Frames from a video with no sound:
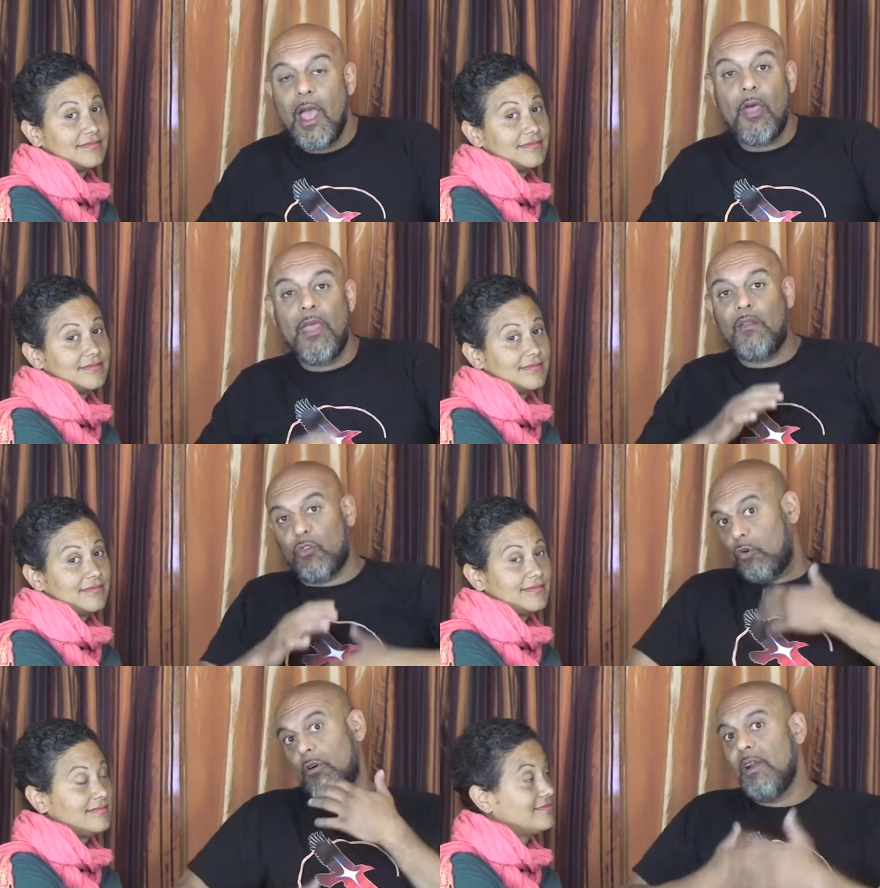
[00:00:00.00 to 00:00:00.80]
Speaker 1: and then
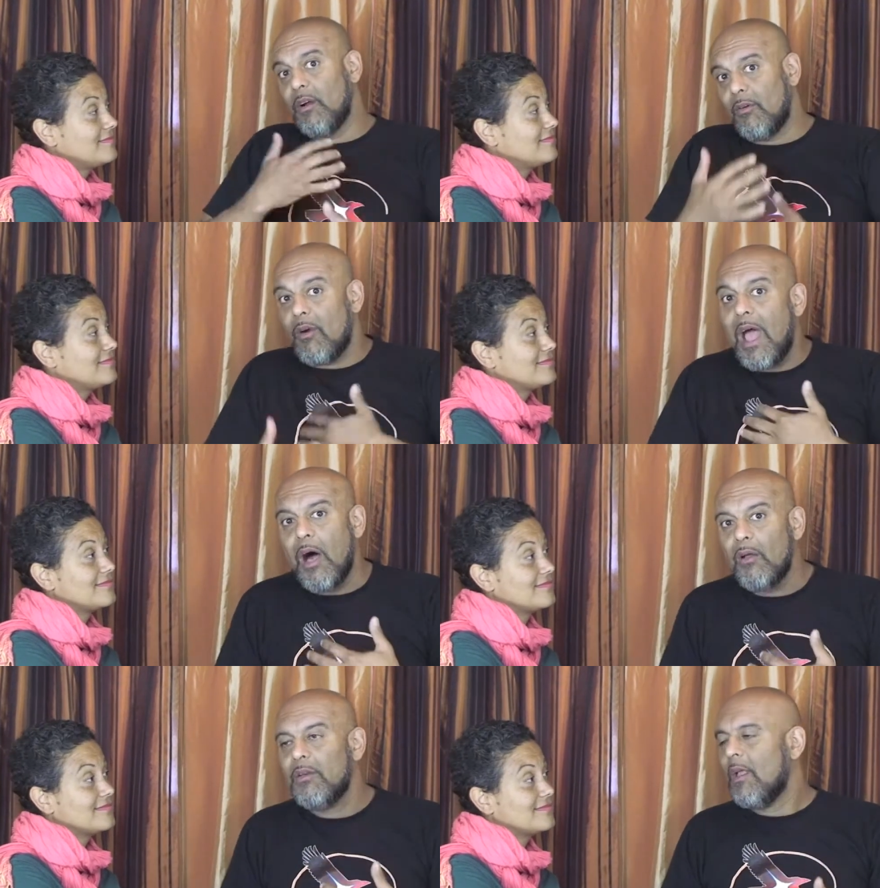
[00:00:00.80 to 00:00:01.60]
turn it
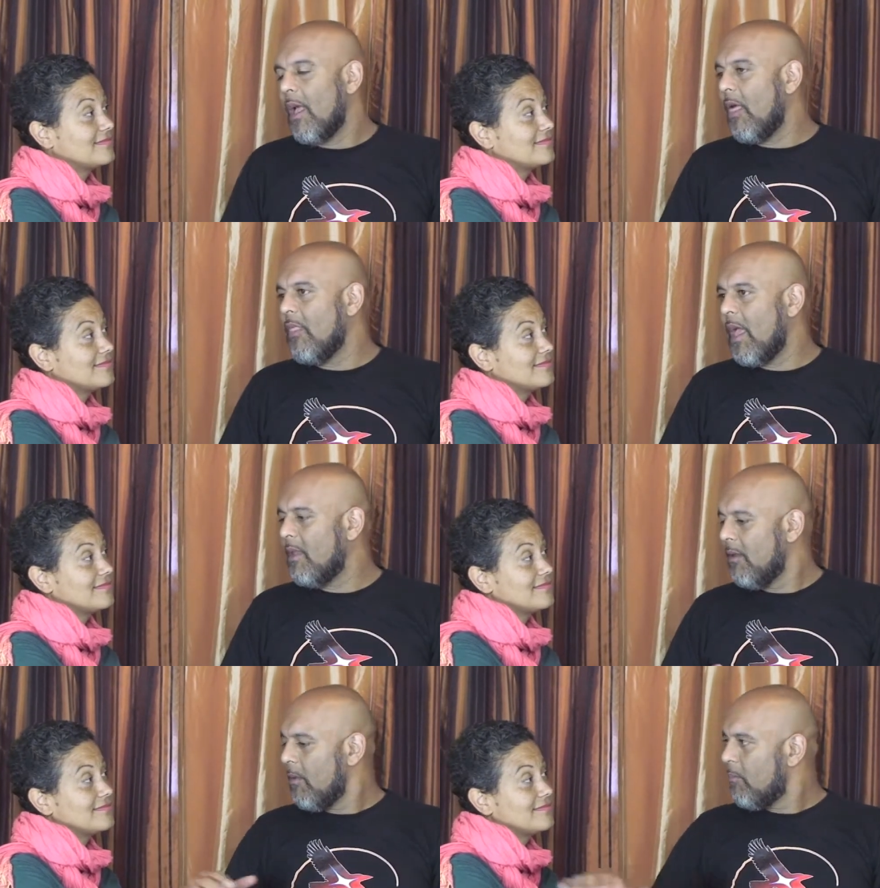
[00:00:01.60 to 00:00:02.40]
around and
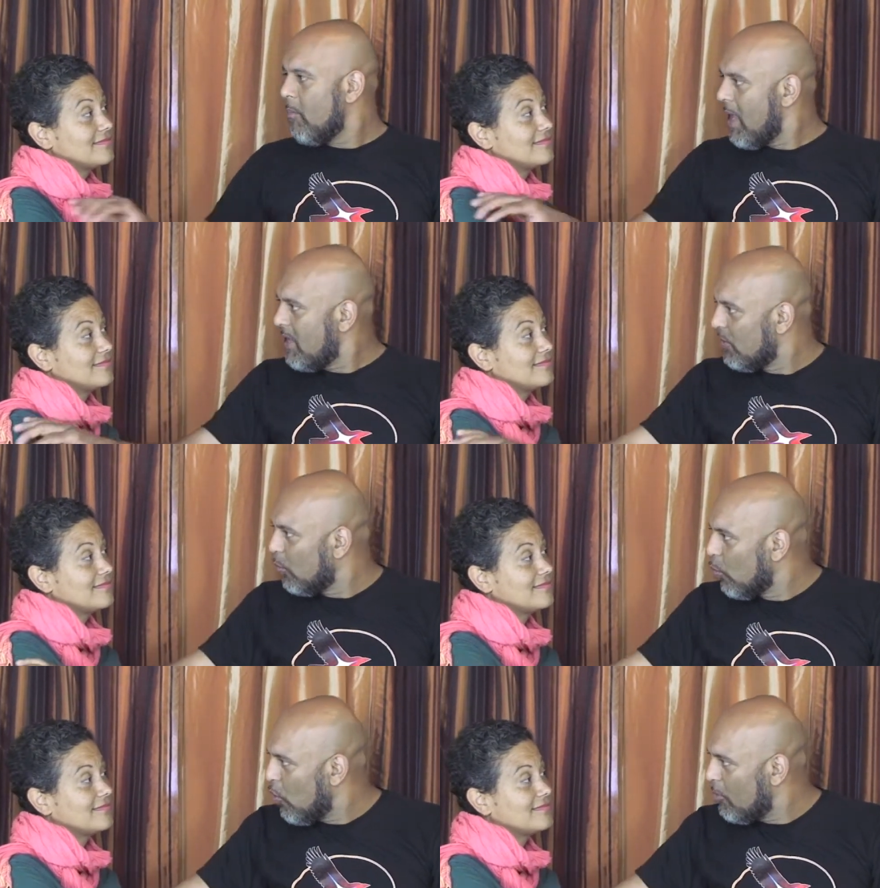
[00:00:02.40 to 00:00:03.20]
then make your
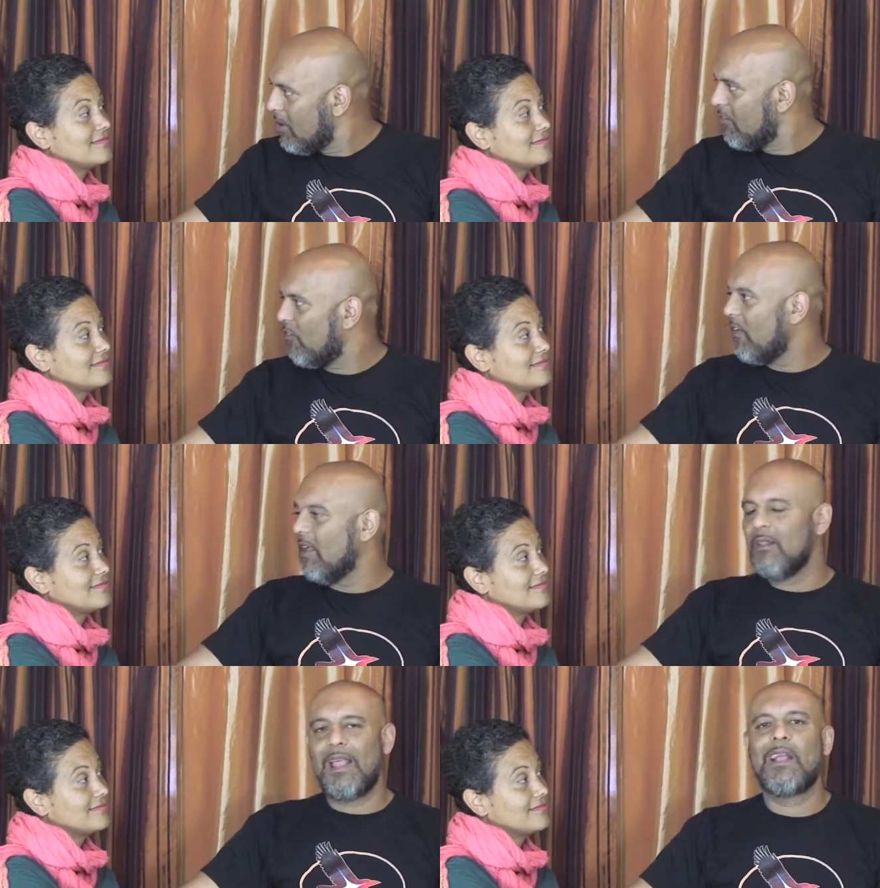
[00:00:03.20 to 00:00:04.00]
woman
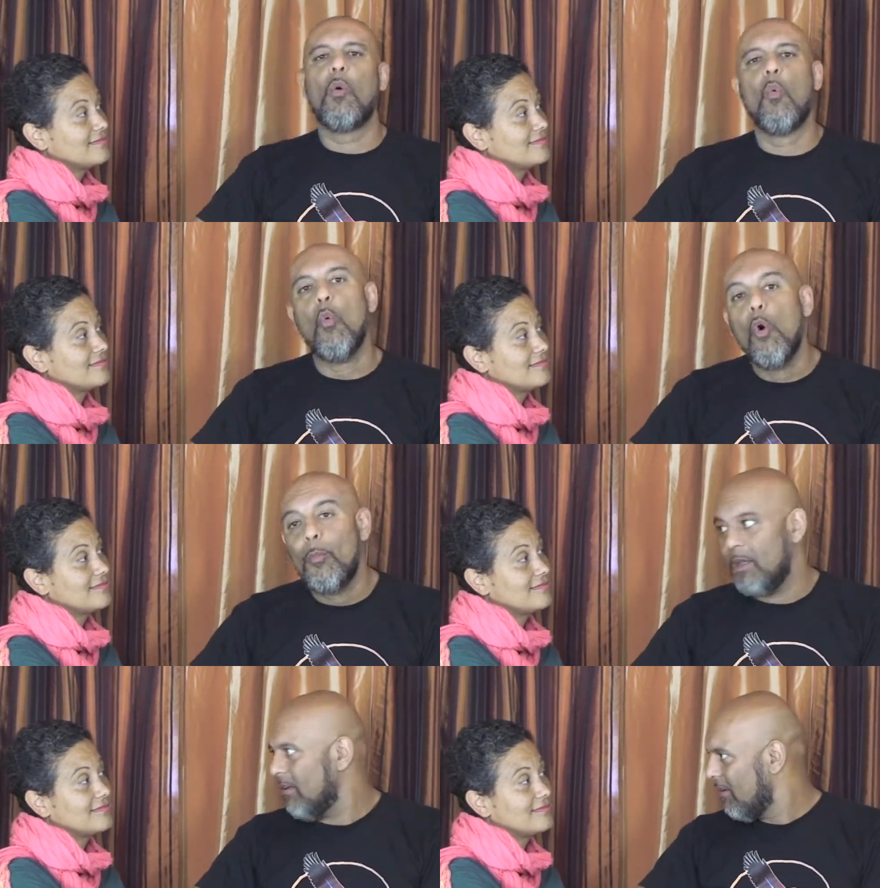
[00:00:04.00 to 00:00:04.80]
feel like a
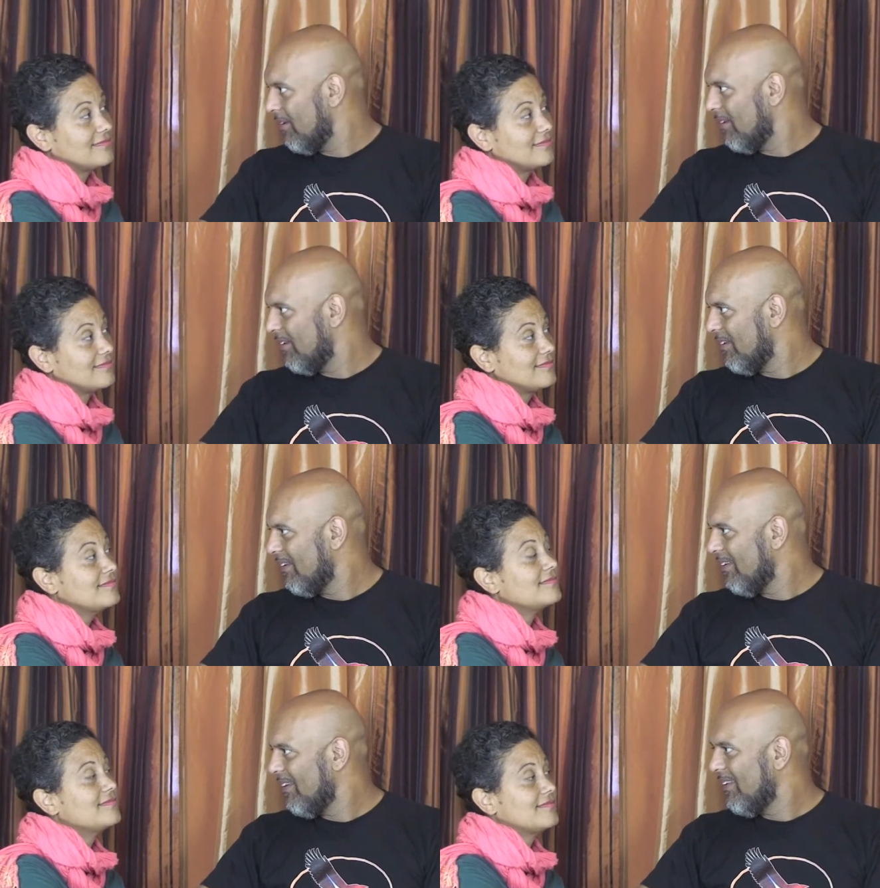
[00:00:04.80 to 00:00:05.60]
woman.
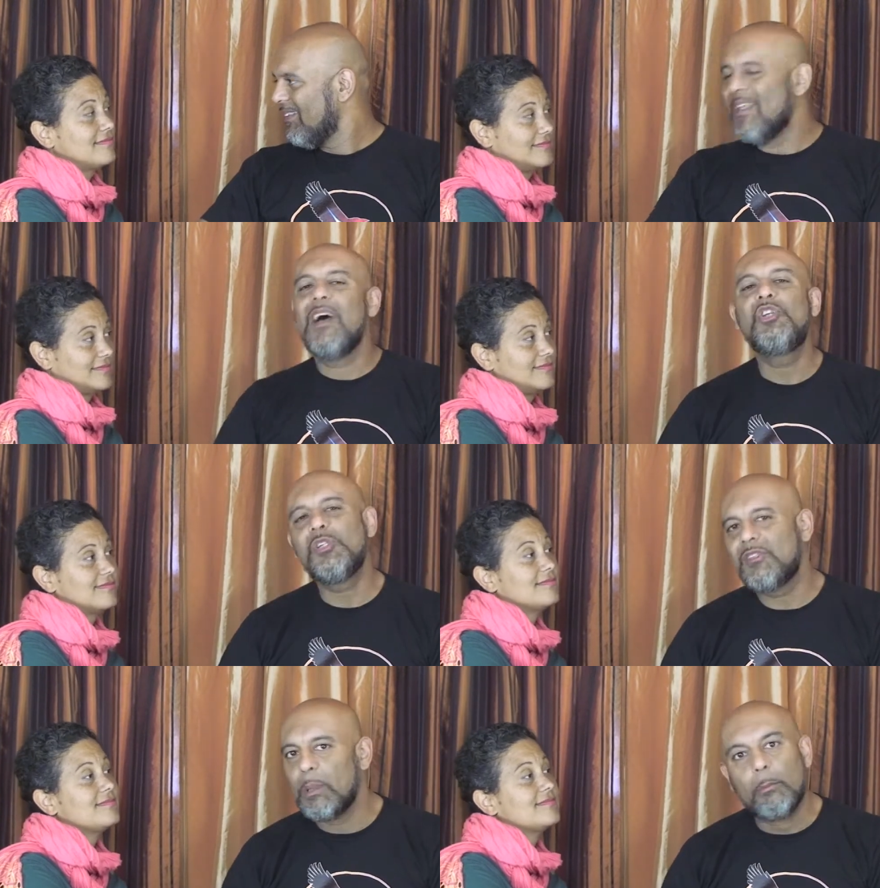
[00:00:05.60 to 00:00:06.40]
Not
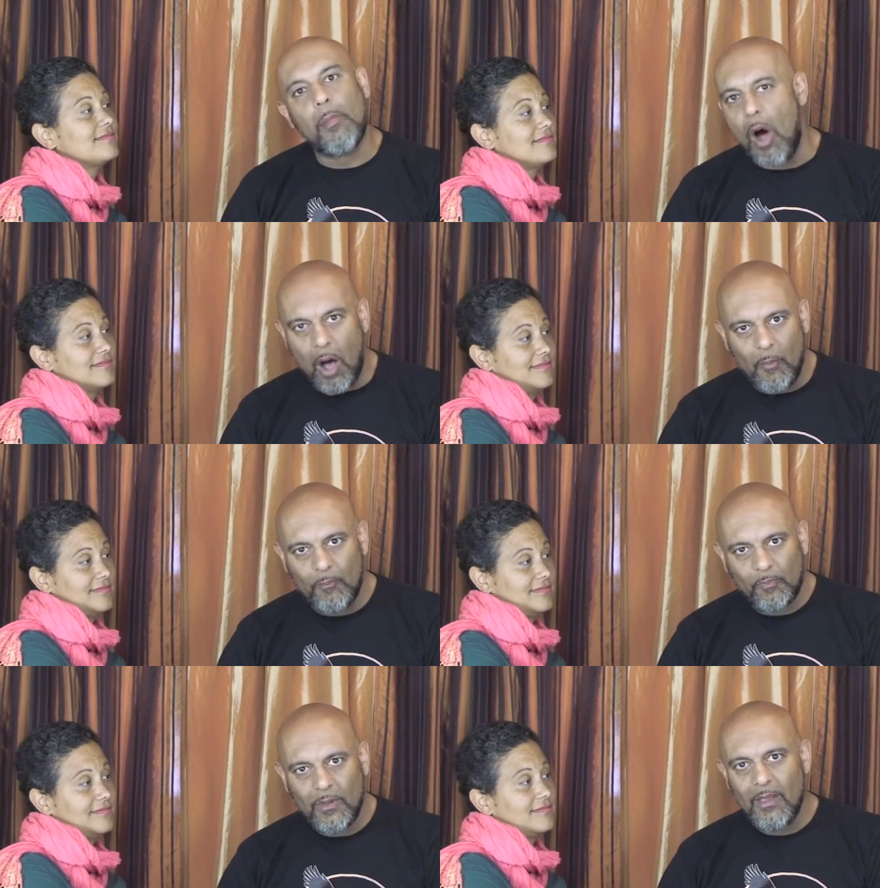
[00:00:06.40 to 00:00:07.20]
just a mom,
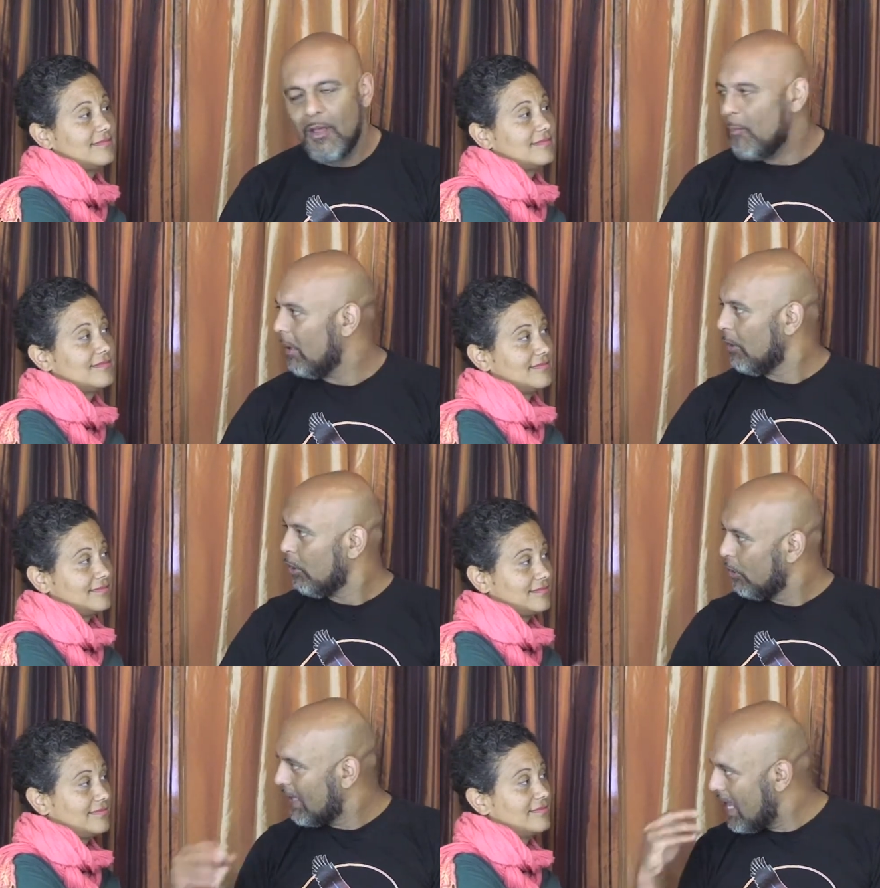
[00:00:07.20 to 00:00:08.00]
but
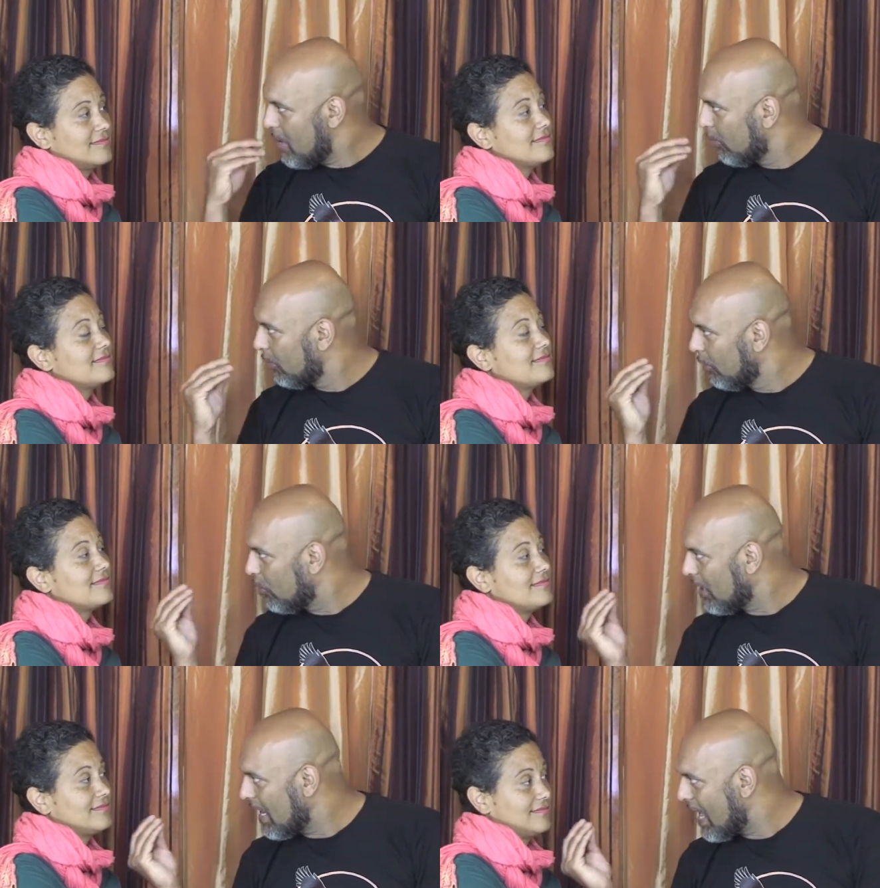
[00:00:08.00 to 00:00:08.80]
l- keep
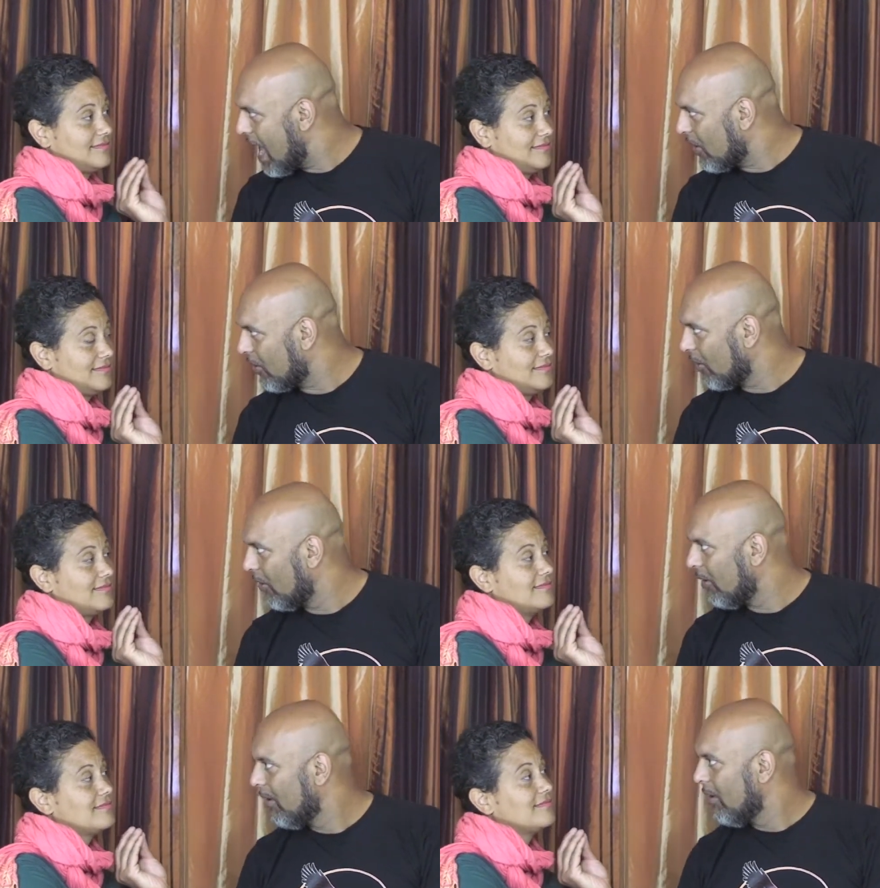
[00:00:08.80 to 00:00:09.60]
looking at
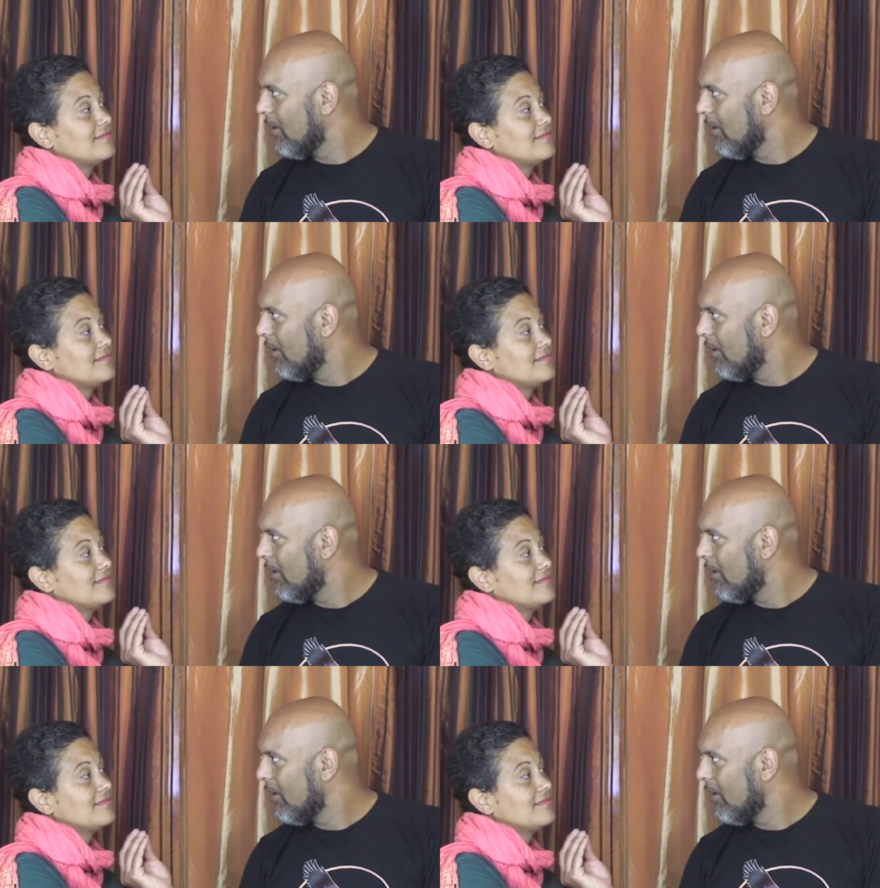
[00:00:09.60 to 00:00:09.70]
her